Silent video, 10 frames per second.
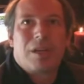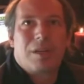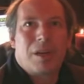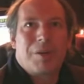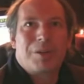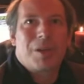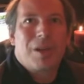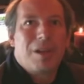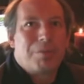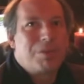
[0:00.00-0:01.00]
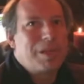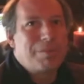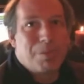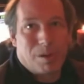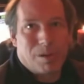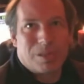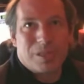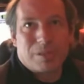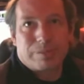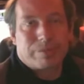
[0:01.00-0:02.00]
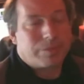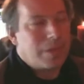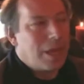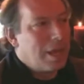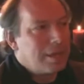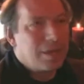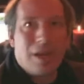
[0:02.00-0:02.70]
It was pretty bold. Okay.